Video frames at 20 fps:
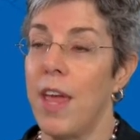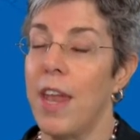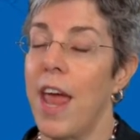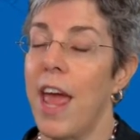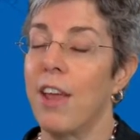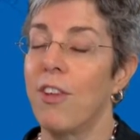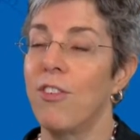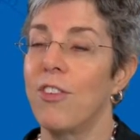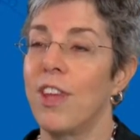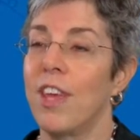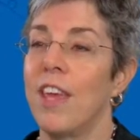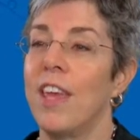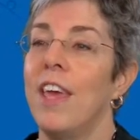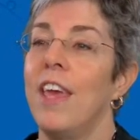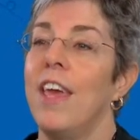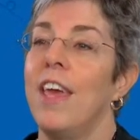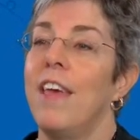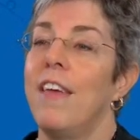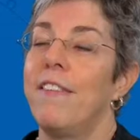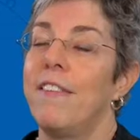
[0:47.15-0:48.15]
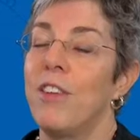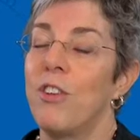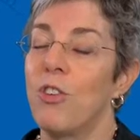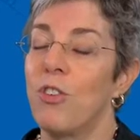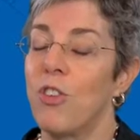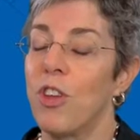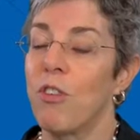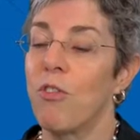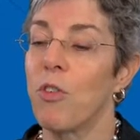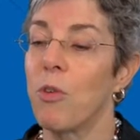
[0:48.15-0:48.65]
And actually, it's
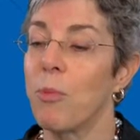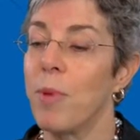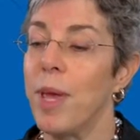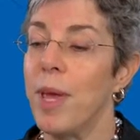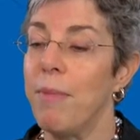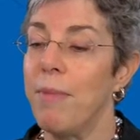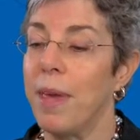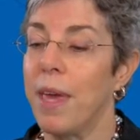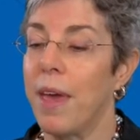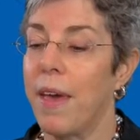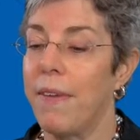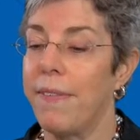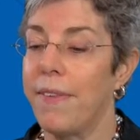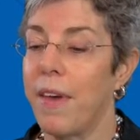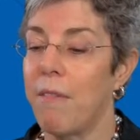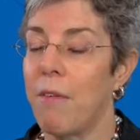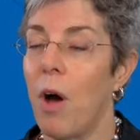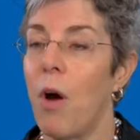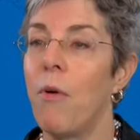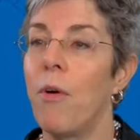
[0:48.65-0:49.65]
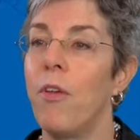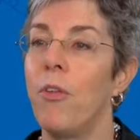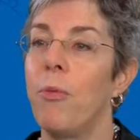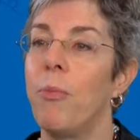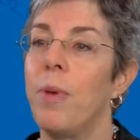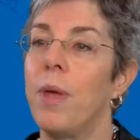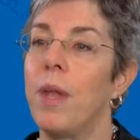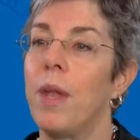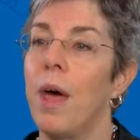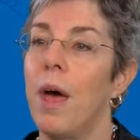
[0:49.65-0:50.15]
interesting for me because I've always
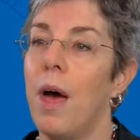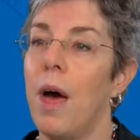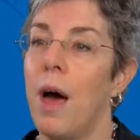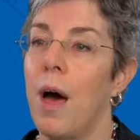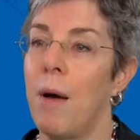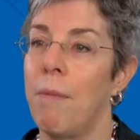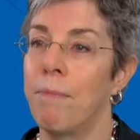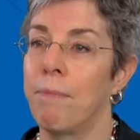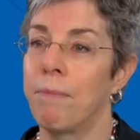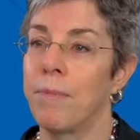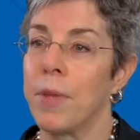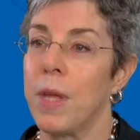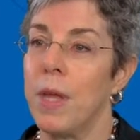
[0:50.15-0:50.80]
been a